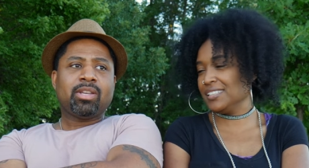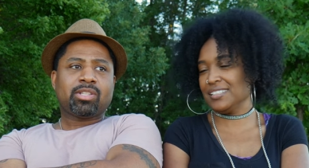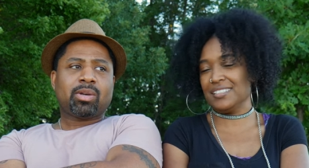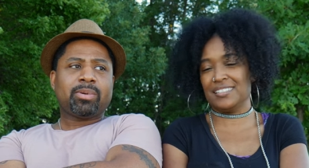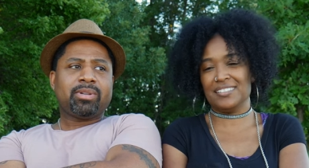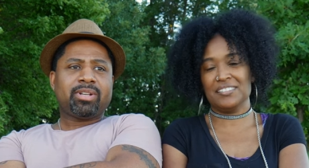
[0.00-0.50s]
Speaker 1: so
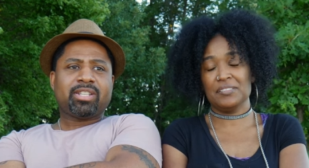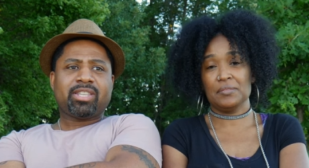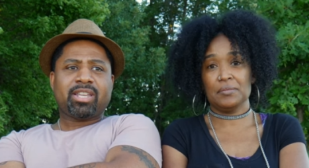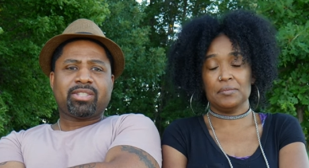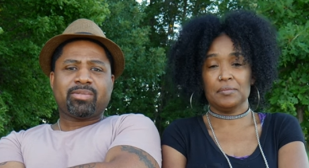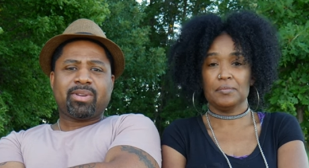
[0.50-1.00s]
we're doing a
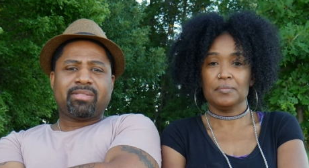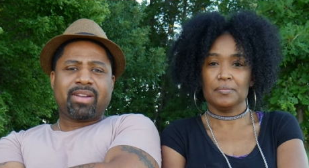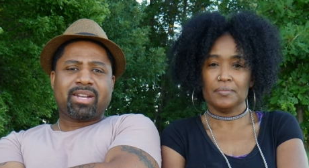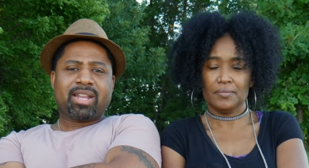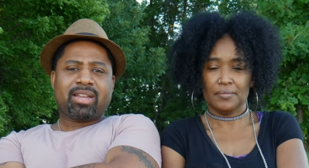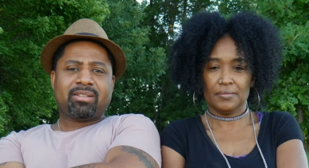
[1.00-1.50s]
test run right
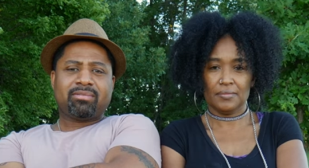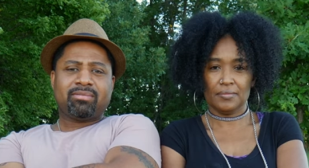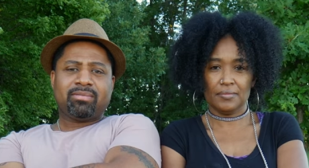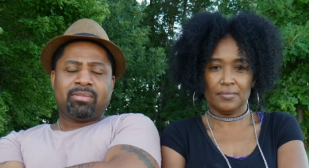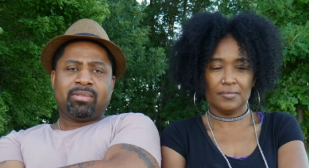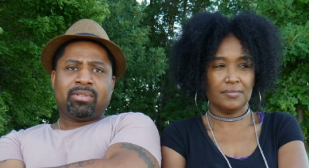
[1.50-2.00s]
now
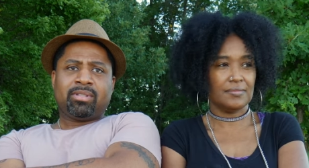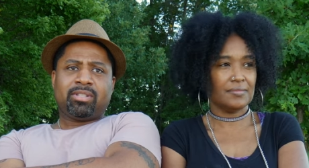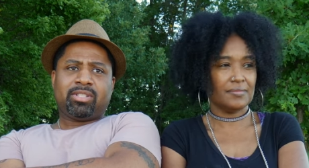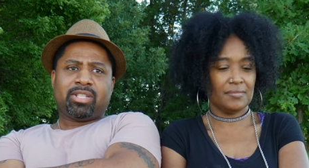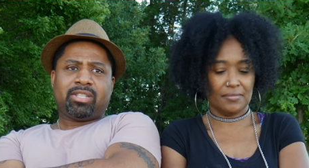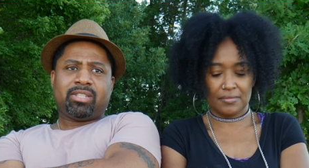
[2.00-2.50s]

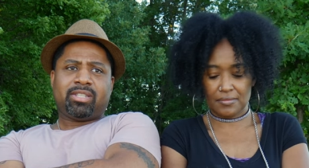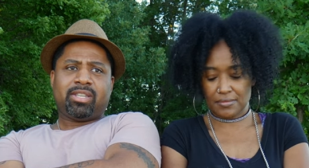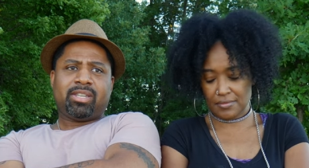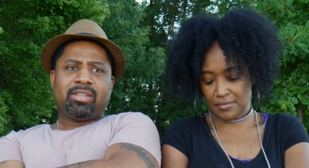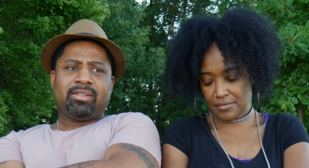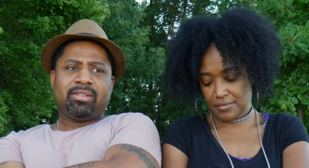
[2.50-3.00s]
just to
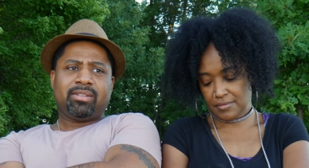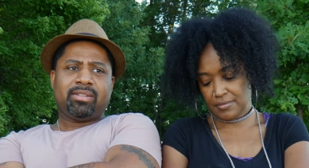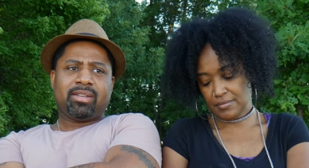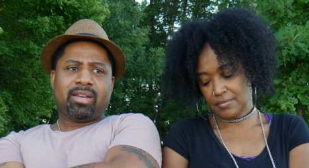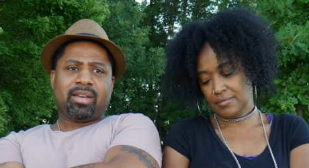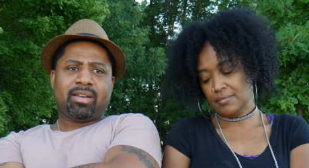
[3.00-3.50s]
see.
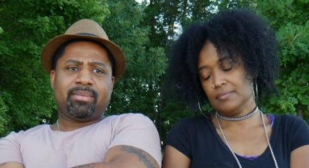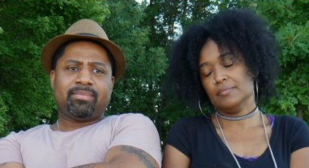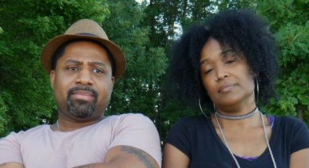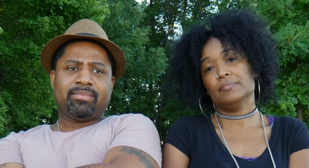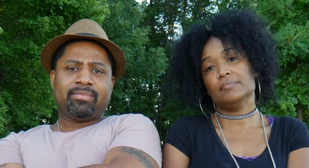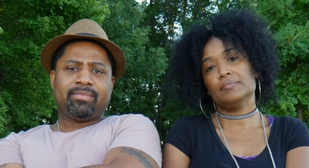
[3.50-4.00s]
Um,
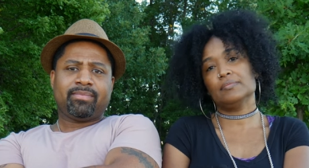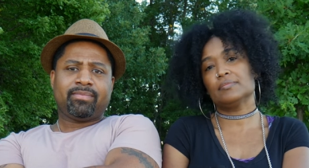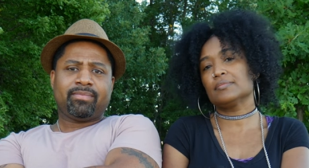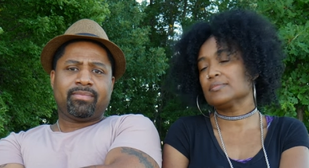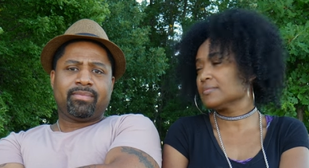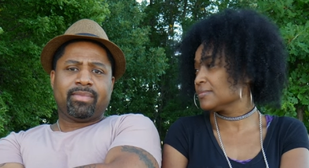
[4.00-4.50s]

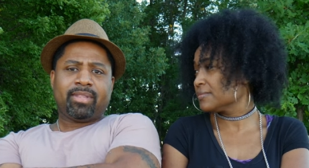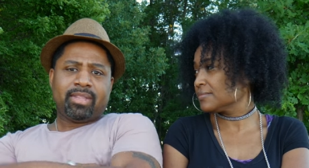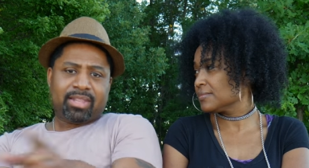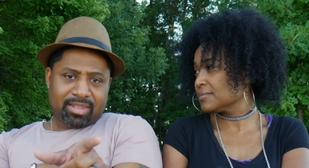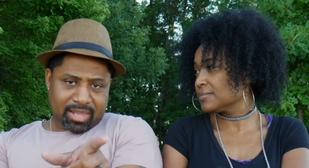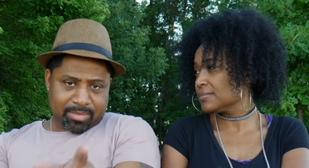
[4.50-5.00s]

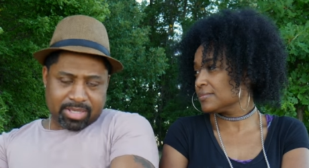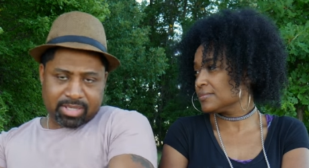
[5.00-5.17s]
let me